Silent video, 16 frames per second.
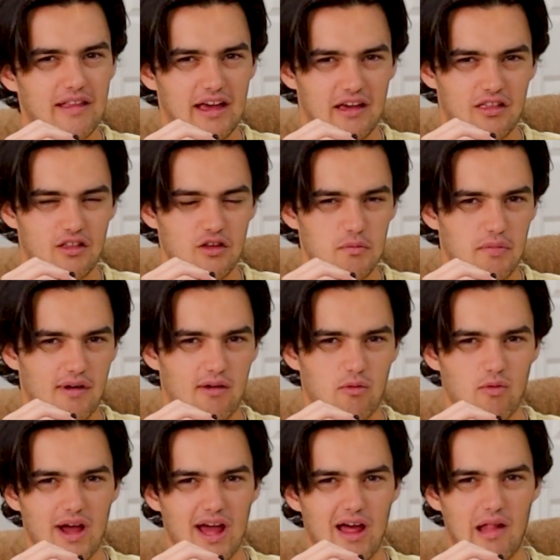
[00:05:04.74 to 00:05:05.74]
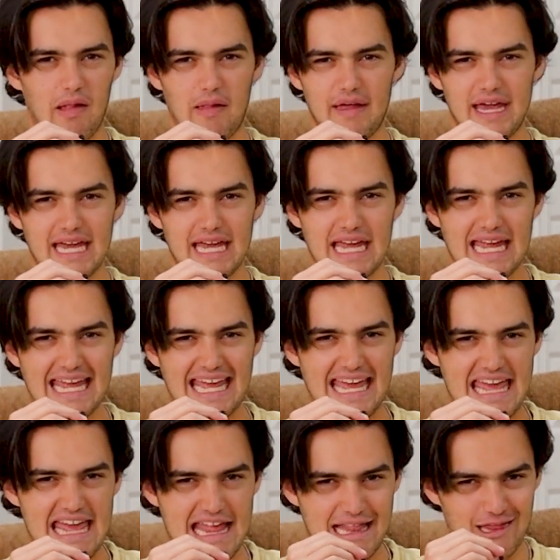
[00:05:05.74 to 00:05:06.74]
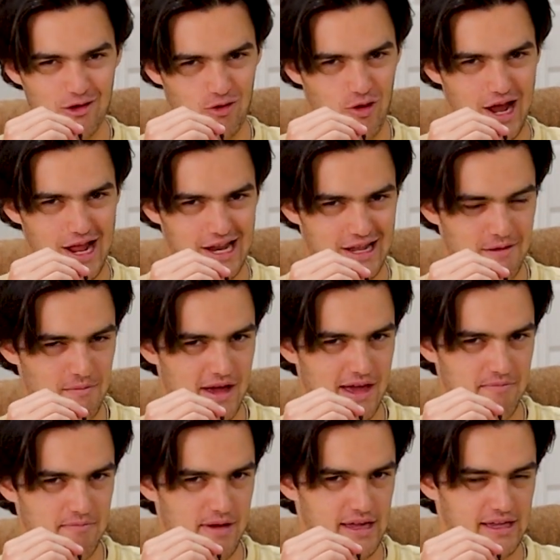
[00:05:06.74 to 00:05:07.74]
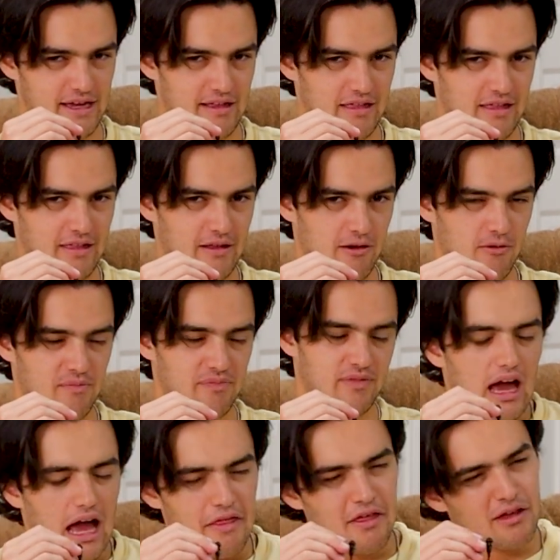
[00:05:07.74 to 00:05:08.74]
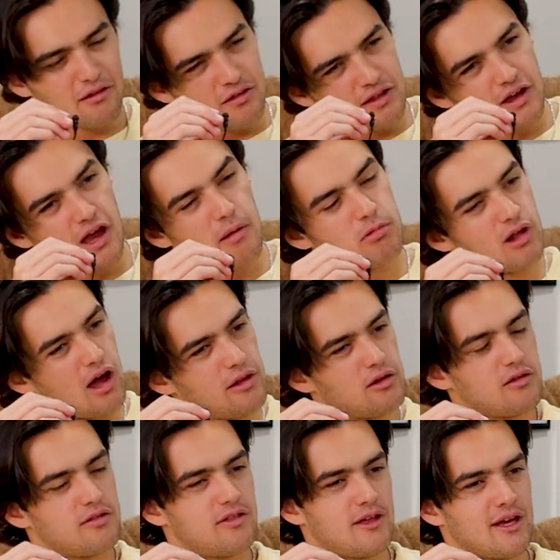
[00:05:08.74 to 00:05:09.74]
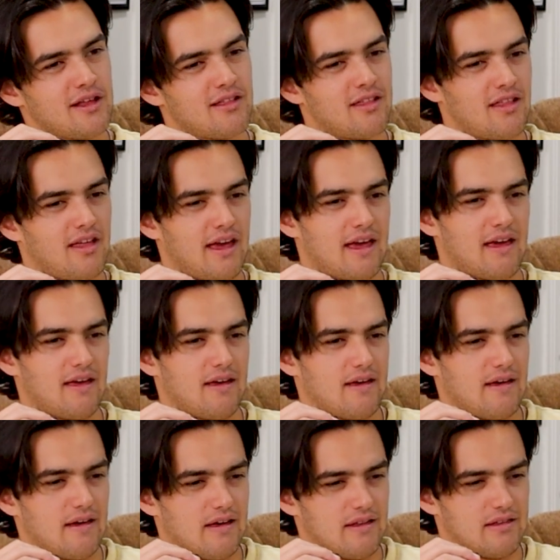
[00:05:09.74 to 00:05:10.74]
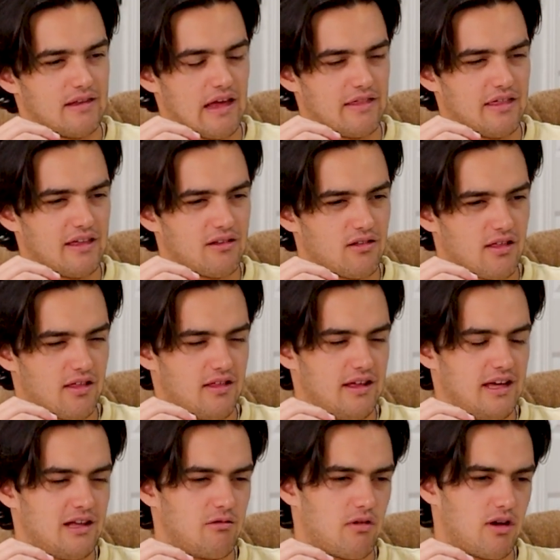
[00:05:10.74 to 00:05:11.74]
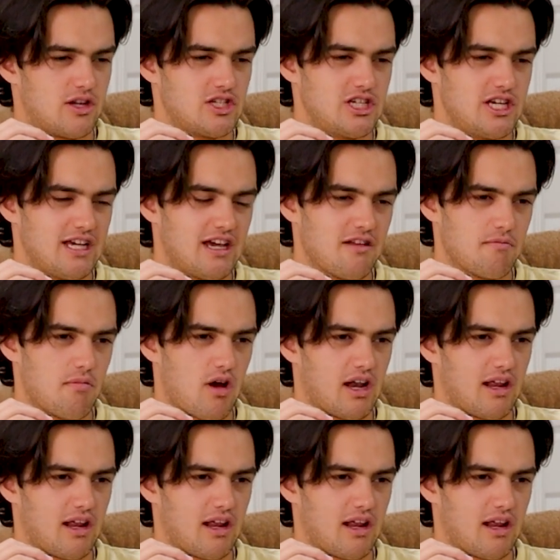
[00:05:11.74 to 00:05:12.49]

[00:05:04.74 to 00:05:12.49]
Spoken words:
like super well integrated in my opinion. So I think there's a couple of other things, like I think there's a scene where Chica and